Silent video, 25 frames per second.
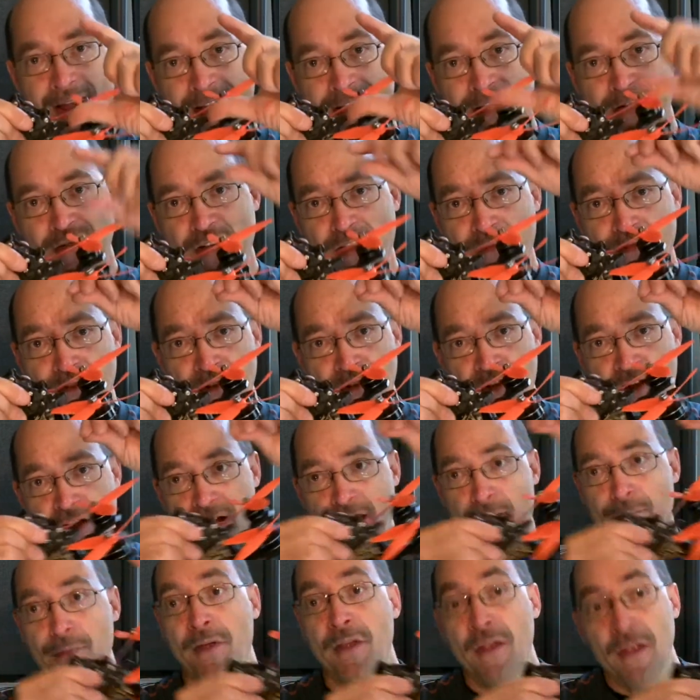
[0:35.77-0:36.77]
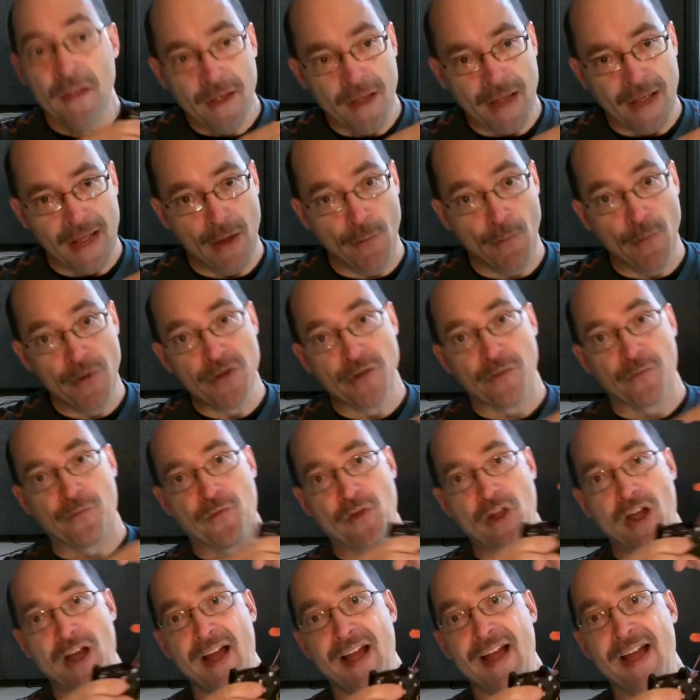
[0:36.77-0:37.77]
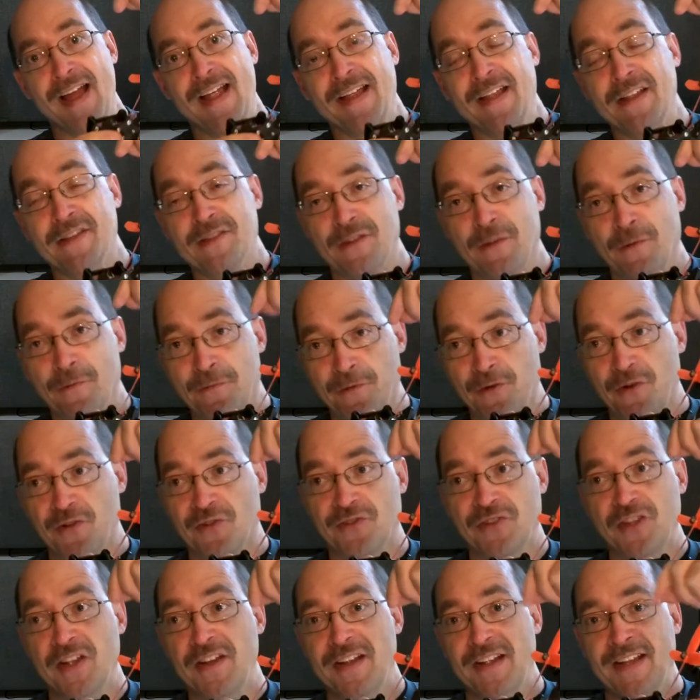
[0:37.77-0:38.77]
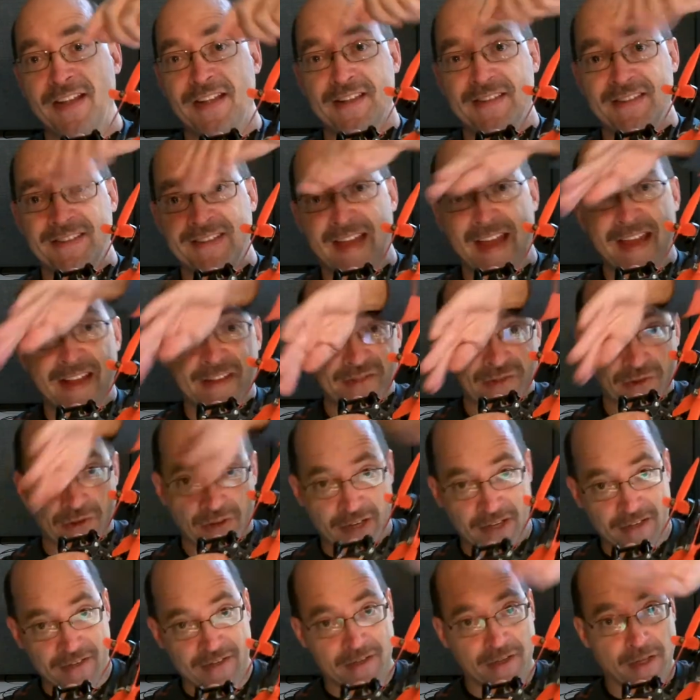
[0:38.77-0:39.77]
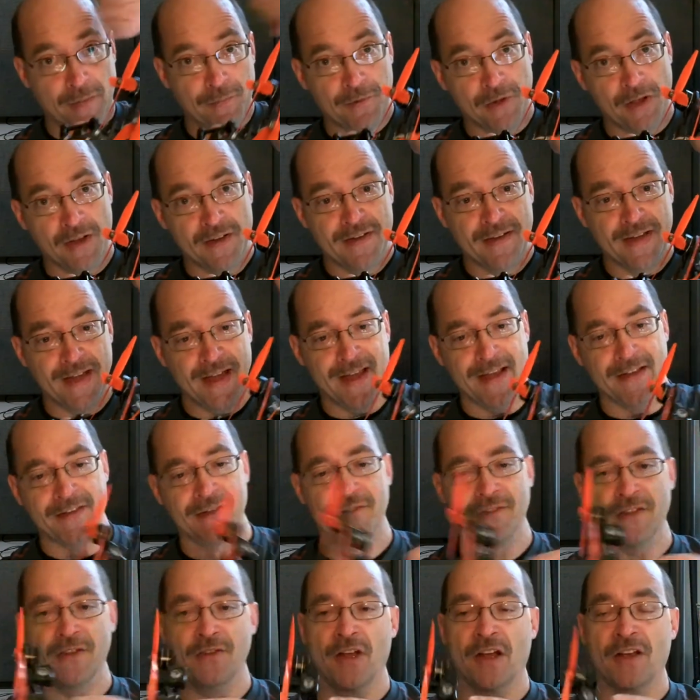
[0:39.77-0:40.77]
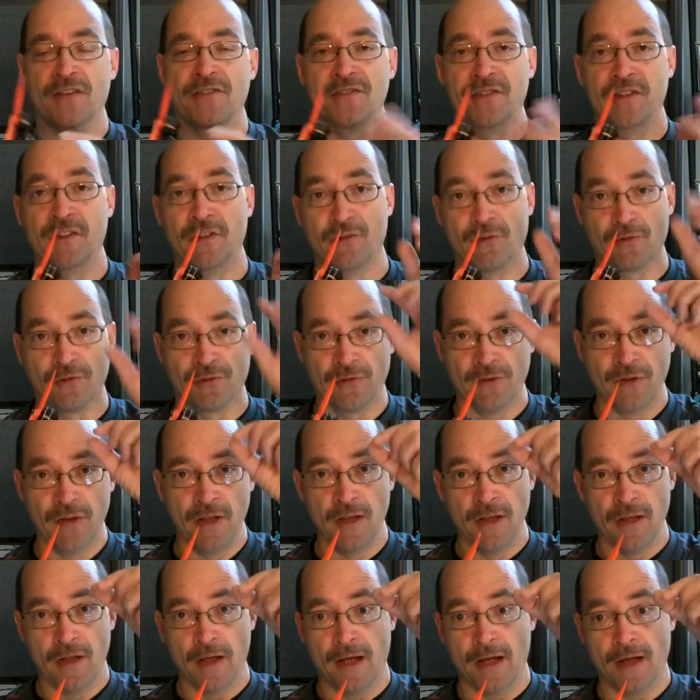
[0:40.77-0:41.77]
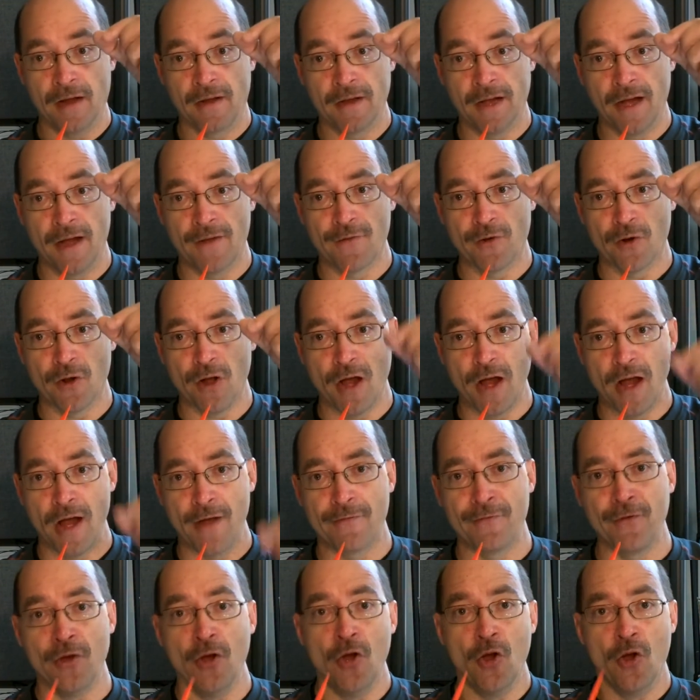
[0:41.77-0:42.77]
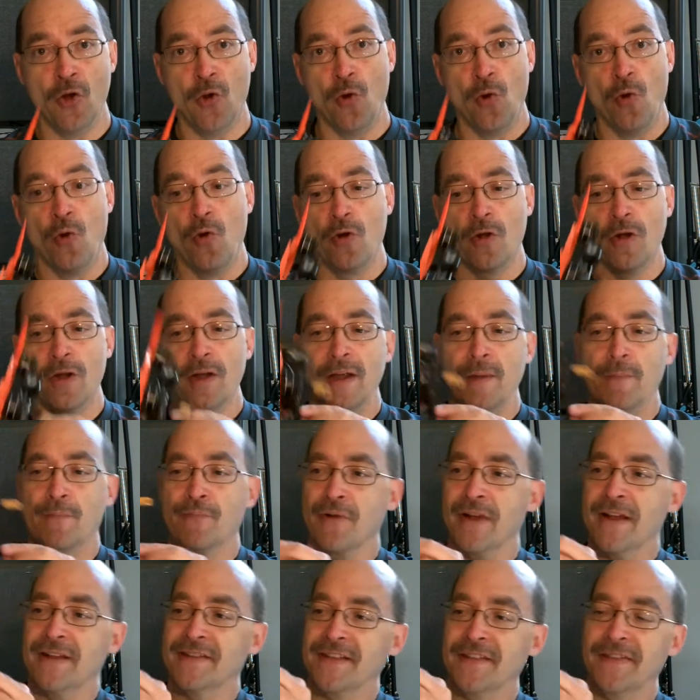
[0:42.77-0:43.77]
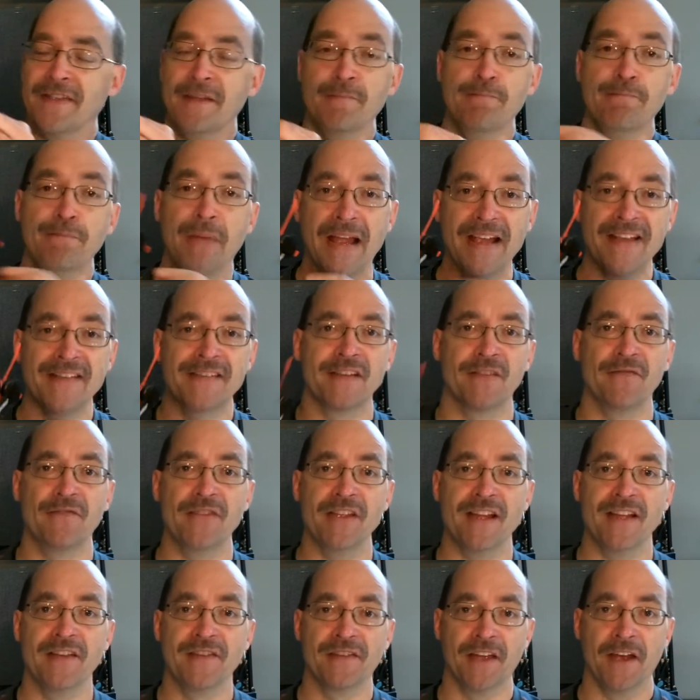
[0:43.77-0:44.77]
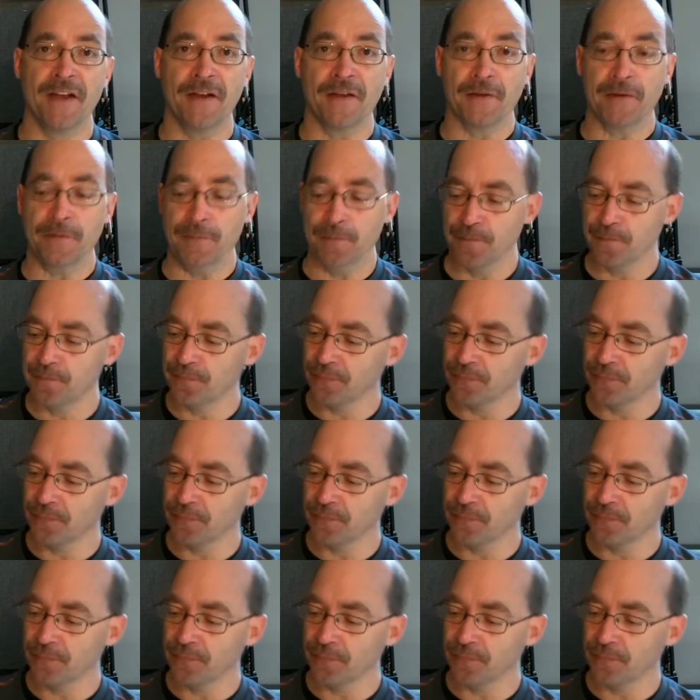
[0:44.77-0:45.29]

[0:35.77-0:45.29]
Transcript: hangs off the top, and when you're flying, it's the first thing that hits gates, so it gets clipped on gates that knocks the little cover off, or it breaks at the base of the antenna.